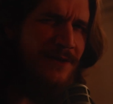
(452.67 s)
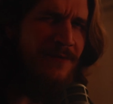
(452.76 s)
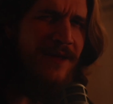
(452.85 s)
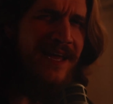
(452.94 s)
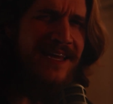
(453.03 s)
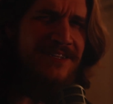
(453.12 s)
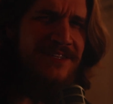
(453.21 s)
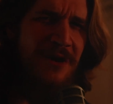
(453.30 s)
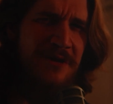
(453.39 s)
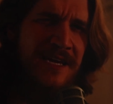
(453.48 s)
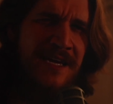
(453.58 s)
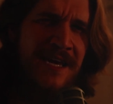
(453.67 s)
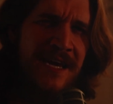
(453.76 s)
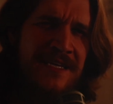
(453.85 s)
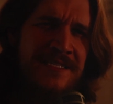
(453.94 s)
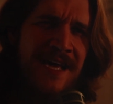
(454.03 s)
You're really
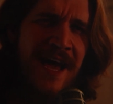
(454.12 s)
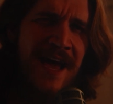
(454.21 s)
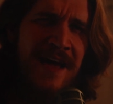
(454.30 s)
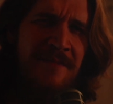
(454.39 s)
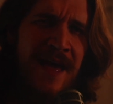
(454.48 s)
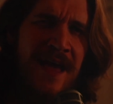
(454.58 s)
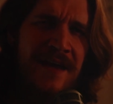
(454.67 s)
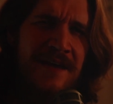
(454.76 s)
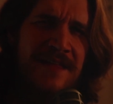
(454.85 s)
joking at a time